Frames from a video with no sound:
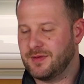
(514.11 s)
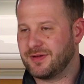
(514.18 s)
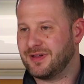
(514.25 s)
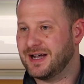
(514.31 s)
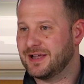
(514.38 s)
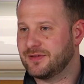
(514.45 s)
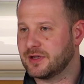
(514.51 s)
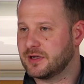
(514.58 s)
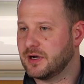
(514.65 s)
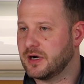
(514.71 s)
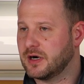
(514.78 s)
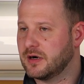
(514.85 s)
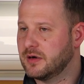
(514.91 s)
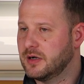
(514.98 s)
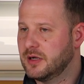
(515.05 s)
you have a classic
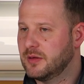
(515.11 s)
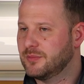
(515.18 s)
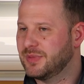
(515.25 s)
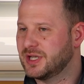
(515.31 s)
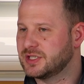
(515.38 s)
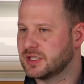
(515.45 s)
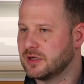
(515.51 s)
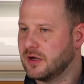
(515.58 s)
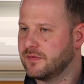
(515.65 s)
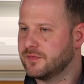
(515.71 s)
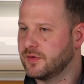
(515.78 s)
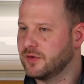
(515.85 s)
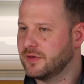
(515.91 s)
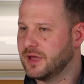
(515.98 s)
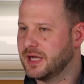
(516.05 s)
car, pinching off
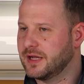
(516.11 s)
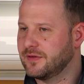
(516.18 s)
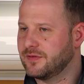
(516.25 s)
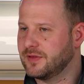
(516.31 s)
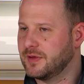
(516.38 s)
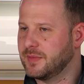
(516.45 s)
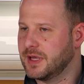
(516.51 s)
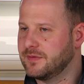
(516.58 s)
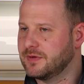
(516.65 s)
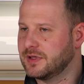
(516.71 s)
fuel lines that may have